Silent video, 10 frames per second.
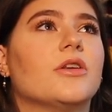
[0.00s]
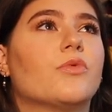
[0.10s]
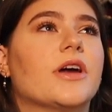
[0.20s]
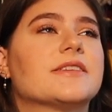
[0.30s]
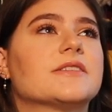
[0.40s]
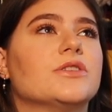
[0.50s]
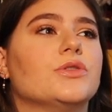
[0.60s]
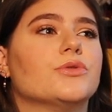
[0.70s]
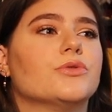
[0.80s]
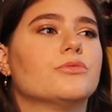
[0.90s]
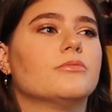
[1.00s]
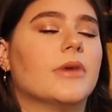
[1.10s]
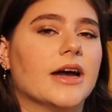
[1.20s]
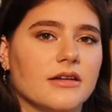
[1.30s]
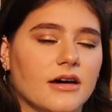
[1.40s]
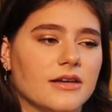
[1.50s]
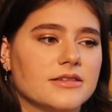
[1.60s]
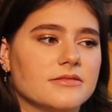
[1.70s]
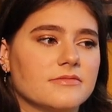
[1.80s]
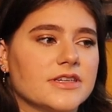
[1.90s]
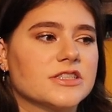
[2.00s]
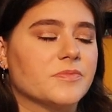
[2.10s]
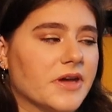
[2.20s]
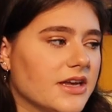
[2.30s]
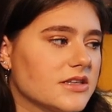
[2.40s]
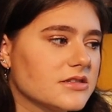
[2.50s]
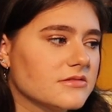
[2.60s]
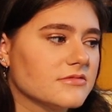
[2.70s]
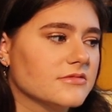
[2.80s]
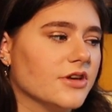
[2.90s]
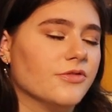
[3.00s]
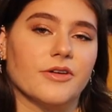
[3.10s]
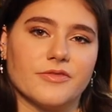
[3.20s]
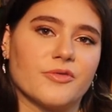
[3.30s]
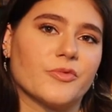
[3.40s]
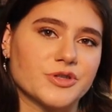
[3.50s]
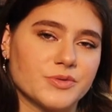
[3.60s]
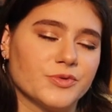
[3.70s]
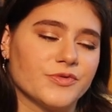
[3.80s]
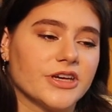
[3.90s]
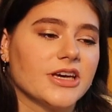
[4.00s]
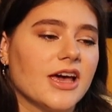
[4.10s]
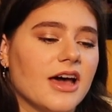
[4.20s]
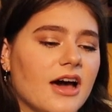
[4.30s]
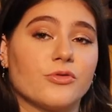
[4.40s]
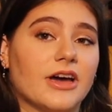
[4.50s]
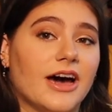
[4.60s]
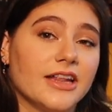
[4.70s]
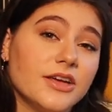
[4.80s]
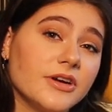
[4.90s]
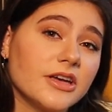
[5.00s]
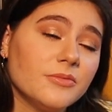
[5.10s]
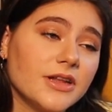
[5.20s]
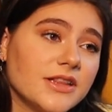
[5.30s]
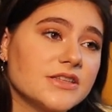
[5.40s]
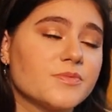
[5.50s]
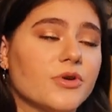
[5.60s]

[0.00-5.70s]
in ways you might not expect if you have not watched the movie, I would highly recommend this